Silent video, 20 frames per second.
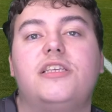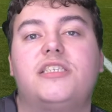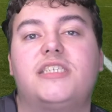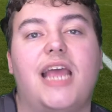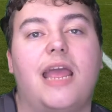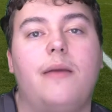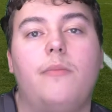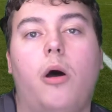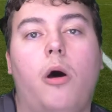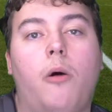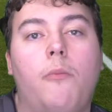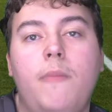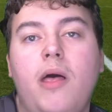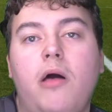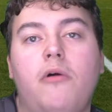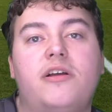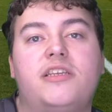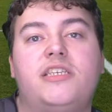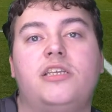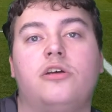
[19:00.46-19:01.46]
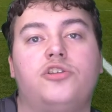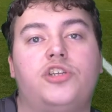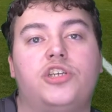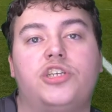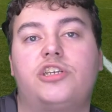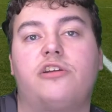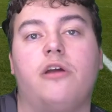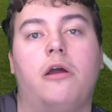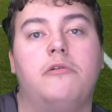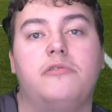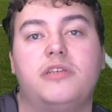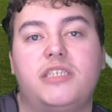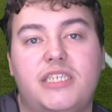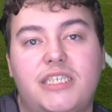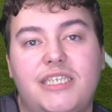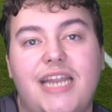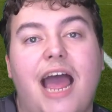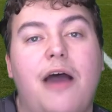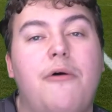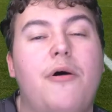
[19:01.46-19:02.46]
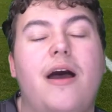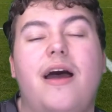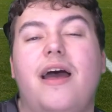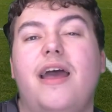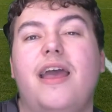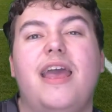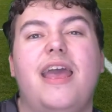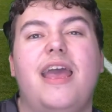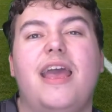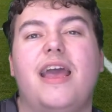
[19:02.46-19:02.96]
the same old milk, because it'll just go sour,